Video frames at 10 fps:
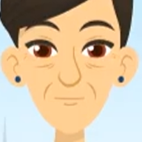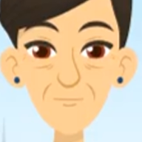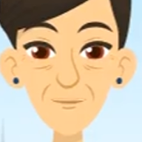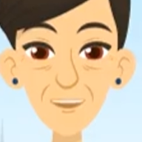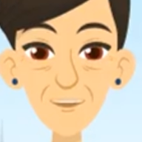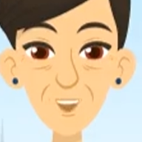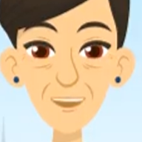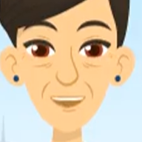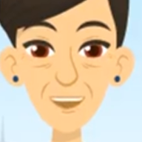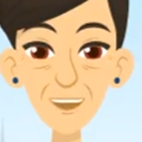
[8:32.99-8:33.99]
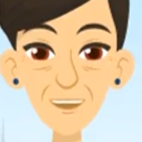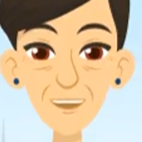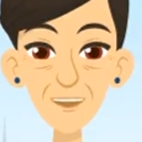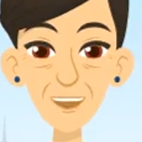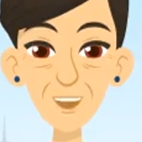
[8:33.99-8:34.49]
A working
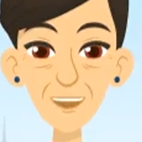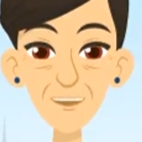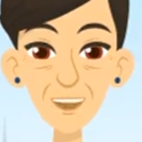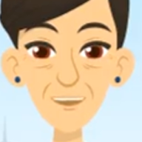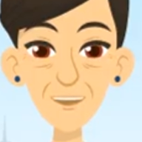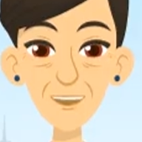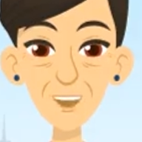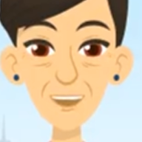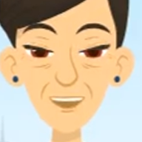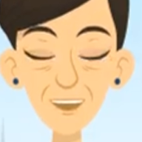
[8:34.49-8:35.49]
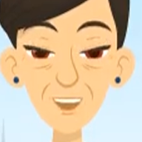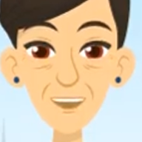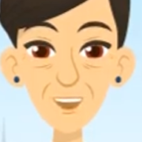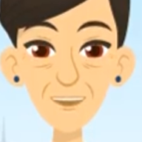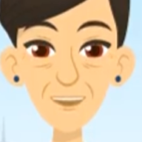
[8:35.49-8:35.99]
definition of principal officers is
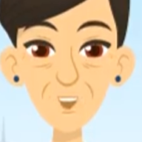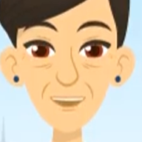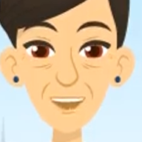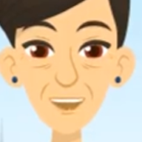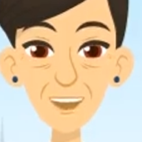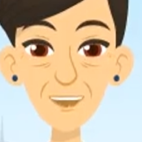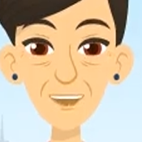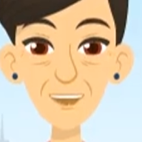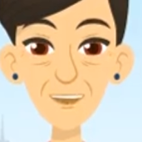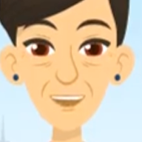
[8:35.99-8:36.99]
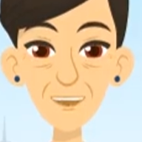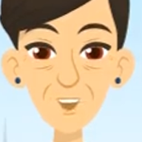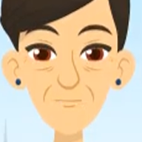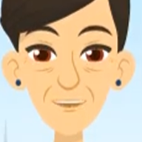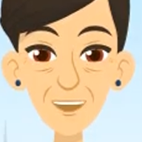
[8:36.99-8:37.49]
drawn from Section 2,
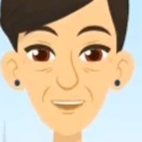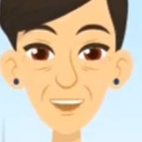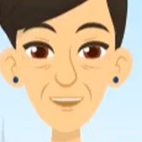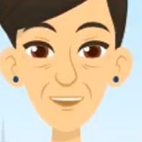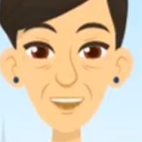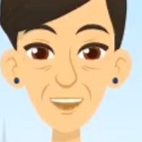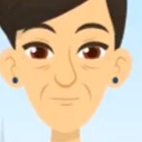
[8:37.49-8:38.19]
Clause 1,